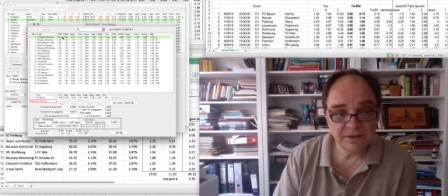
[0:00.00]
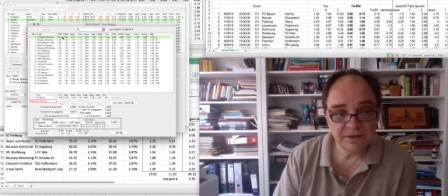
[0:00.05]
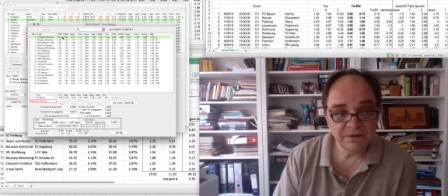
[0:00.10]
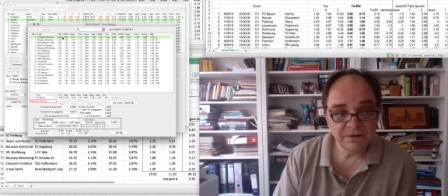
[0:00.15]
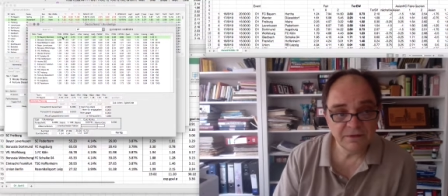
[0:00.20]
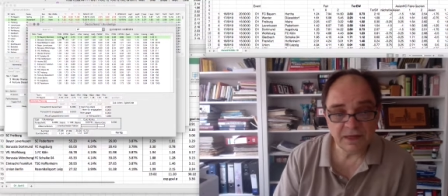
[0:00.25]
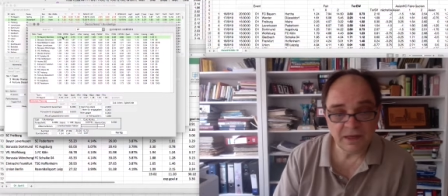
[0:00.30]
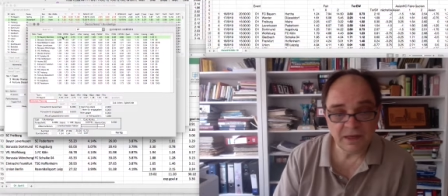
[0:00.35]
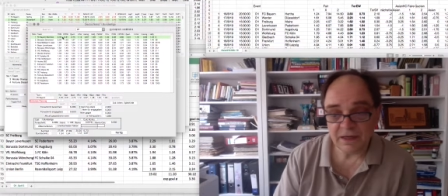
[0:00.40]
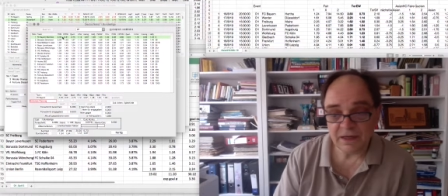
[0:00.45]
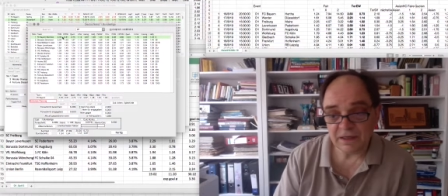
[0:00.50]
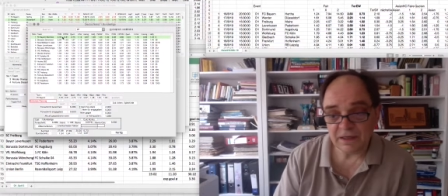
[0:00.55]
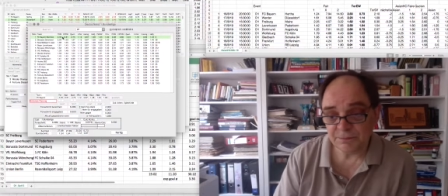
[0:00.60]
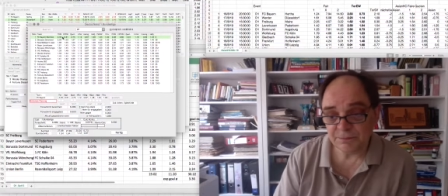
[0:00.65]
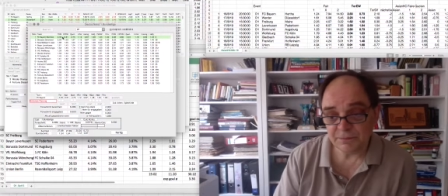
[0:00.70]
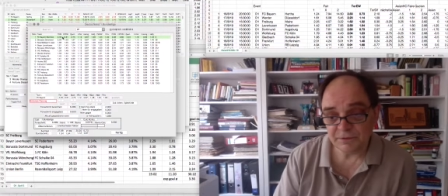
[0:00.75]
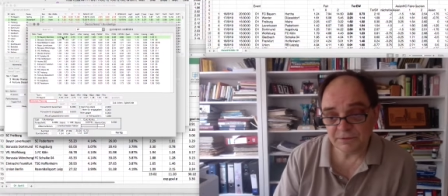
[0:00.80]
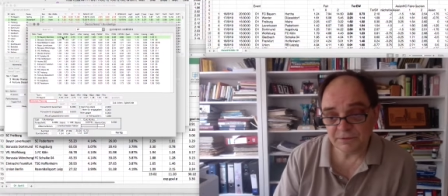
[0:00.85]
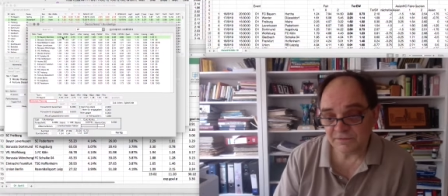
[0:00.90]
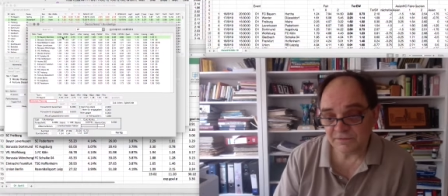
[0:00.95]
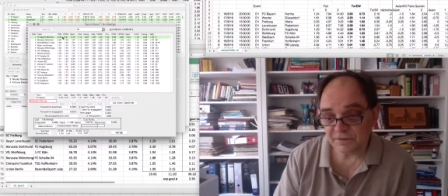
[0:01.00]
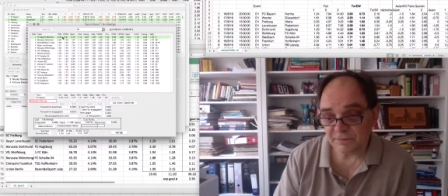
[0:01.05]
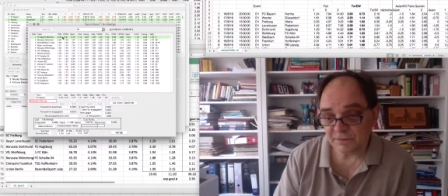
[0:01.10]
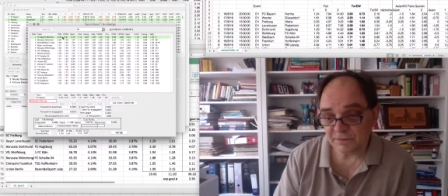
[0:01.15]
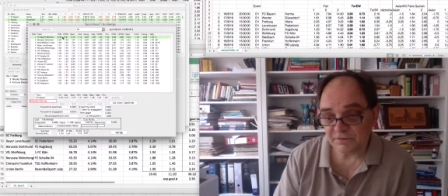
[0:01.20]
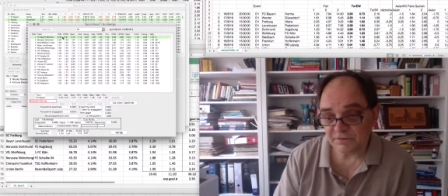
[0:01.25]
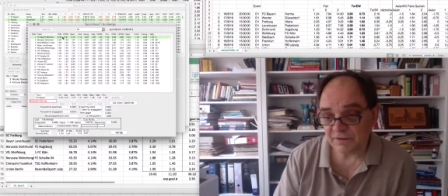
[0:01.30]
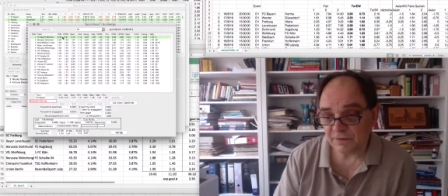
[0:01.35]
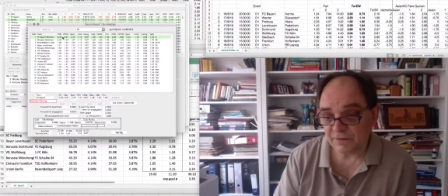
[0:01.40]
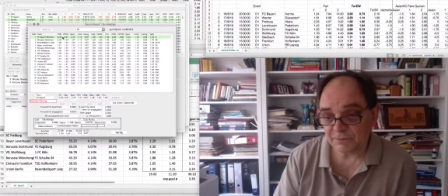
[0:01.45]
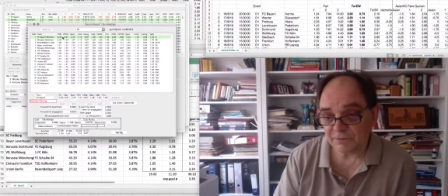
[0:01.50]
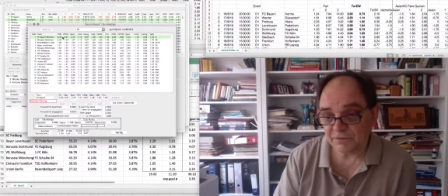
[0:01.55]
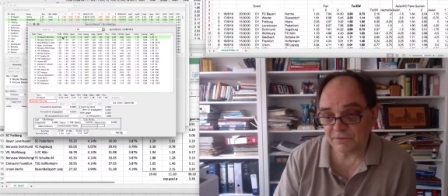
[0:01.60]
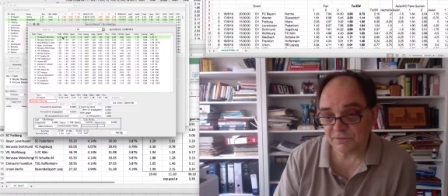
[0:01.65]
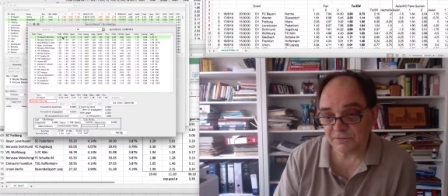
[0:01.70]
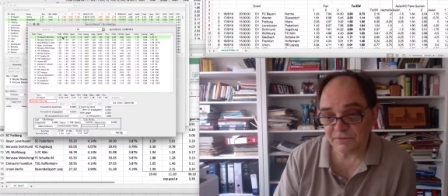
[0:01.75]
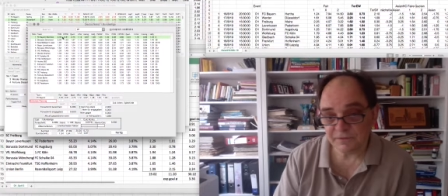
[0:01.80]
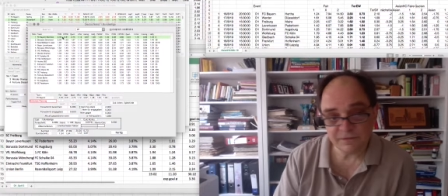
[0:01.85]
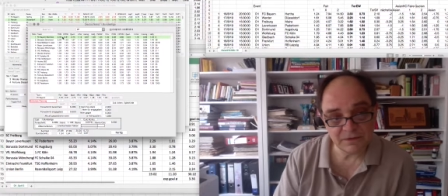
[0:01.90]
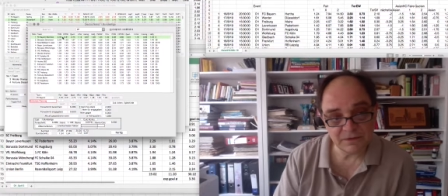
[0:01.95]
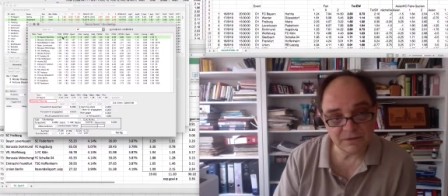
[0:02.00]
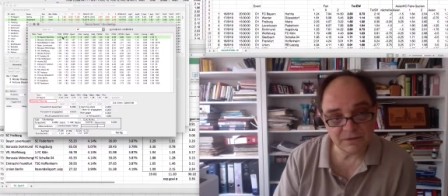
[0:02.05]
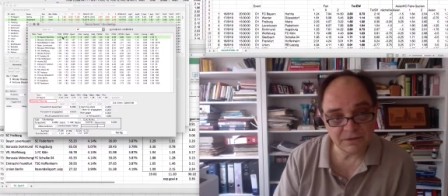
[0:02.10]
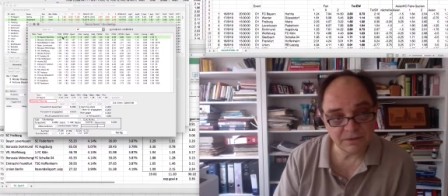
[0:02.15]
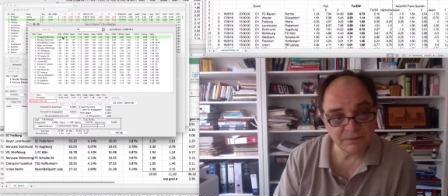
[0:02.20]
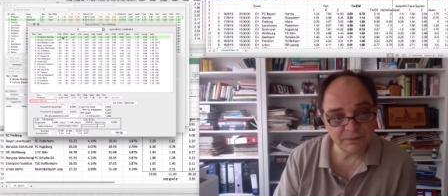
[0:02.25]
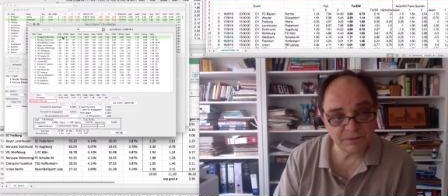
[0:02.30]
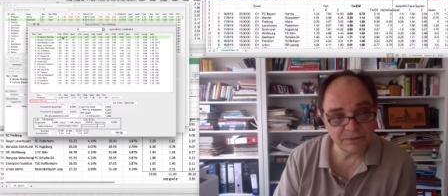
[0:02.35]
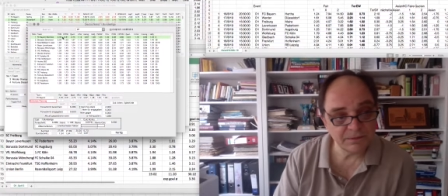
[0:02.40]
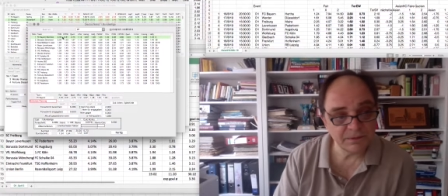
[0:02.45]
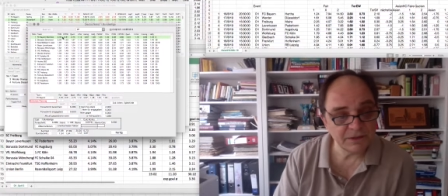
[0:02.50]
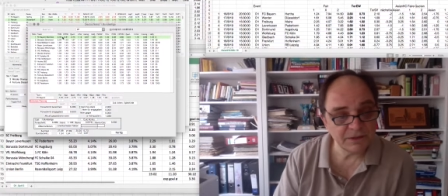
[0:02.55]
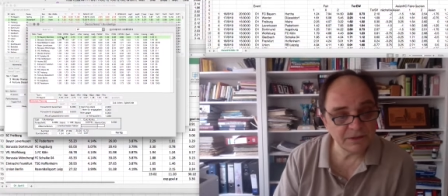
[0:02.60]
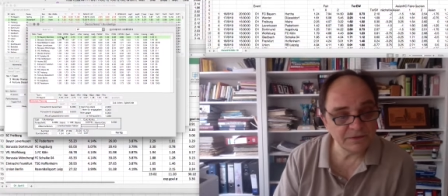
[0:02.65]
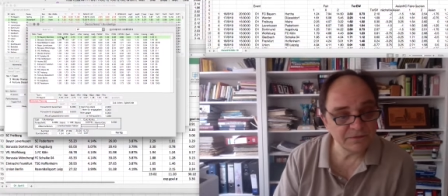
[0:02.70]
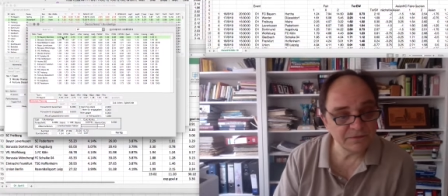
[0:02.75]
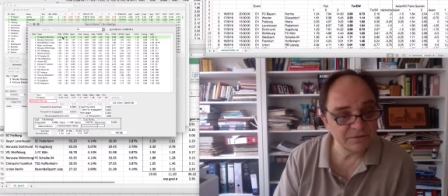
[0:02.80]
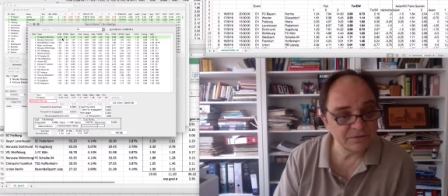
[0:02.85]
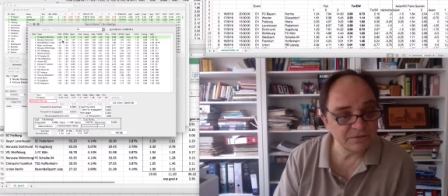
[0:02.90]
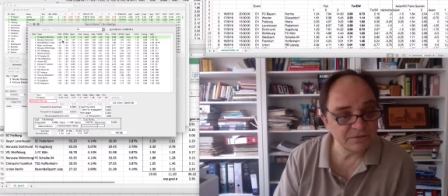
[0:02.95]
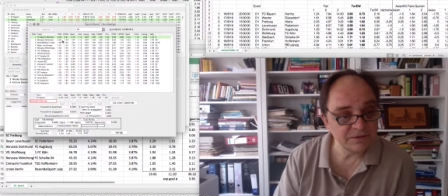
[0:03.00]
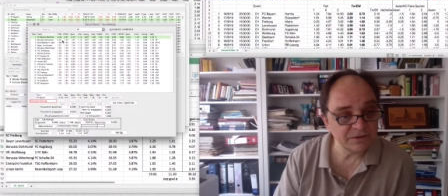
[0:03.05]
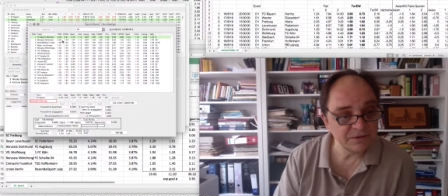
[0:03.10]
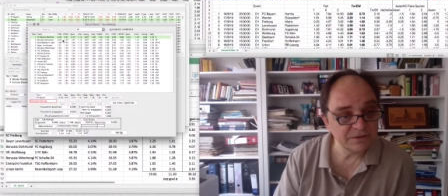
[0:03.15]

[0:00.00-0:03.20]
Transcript: There had been some exceptions, but it's